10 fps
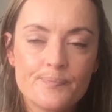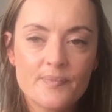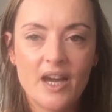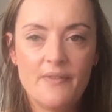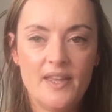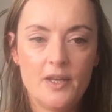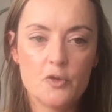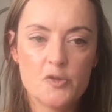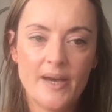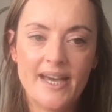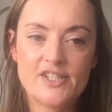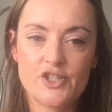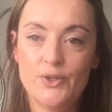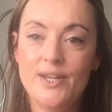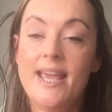And then it goes back
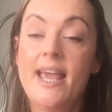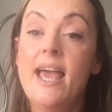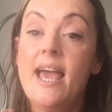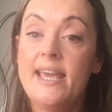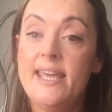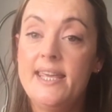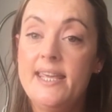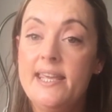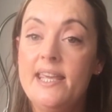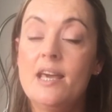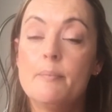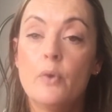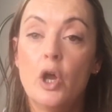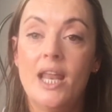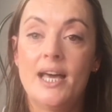to he
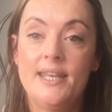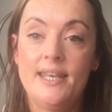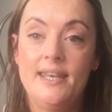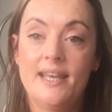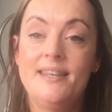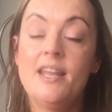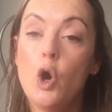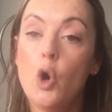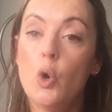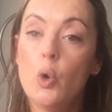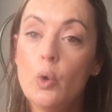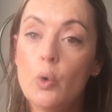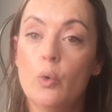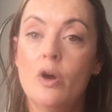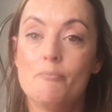molannan
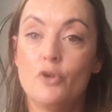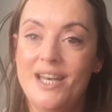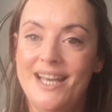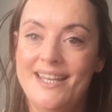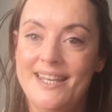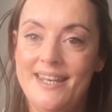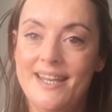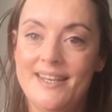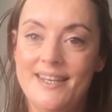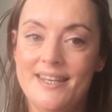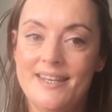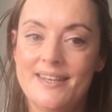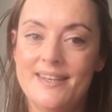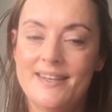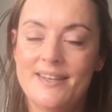ho molannan.
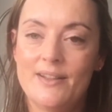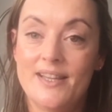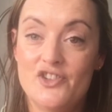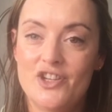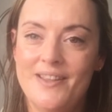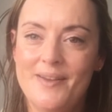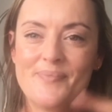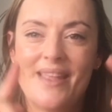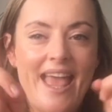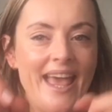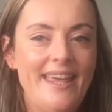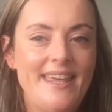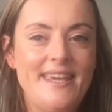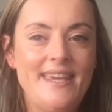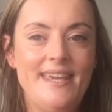Let's try that.
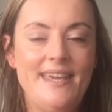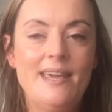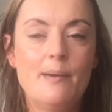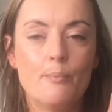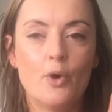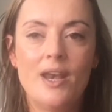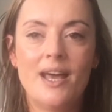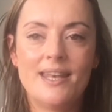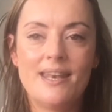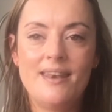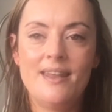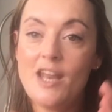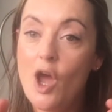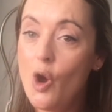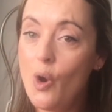He
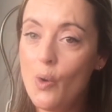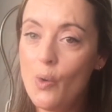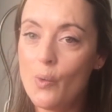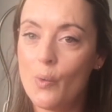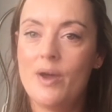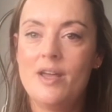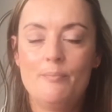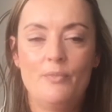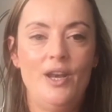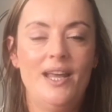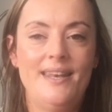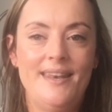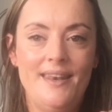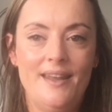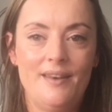molannan ho
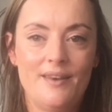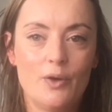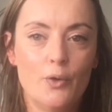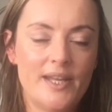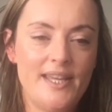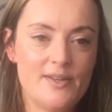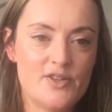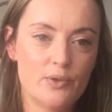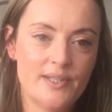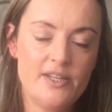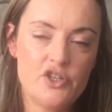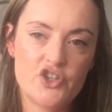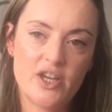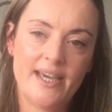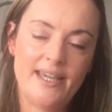molannan. Okay, so let's
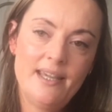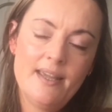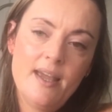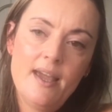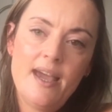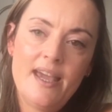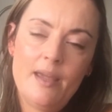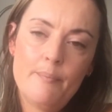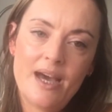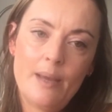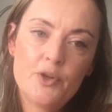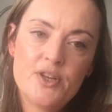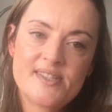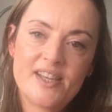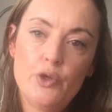try. I'm going
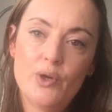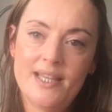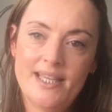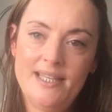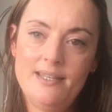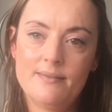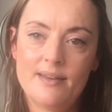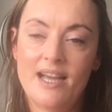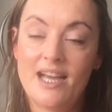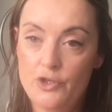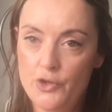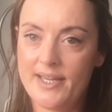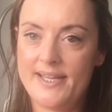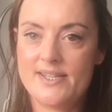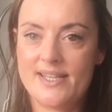to sing you a line and you
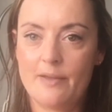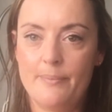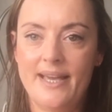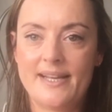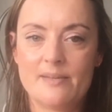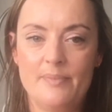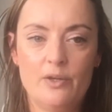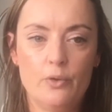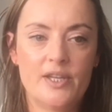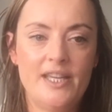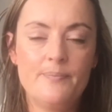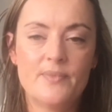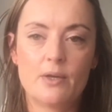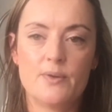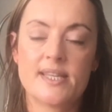guys sing it back to me, okay?
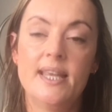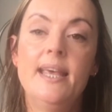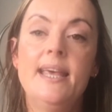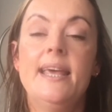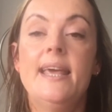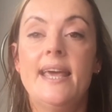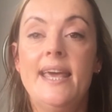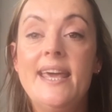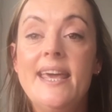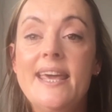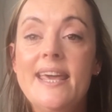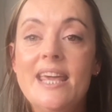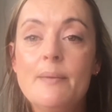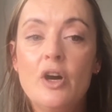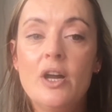It goes,
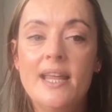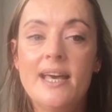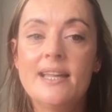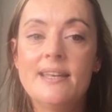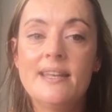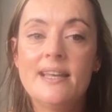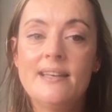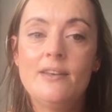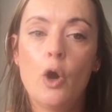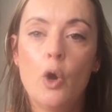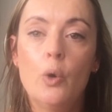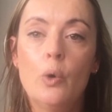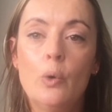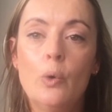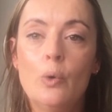He molannan
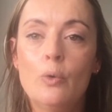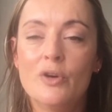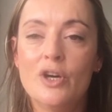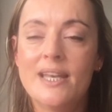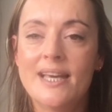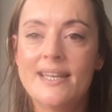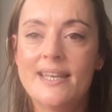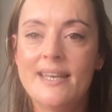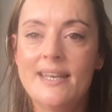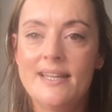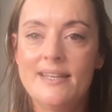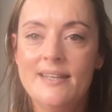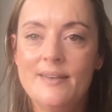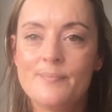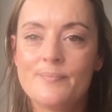ho
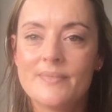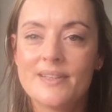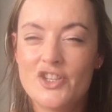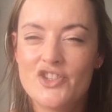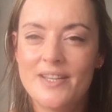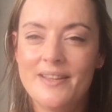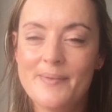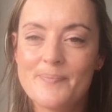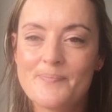molannan. Let's try that.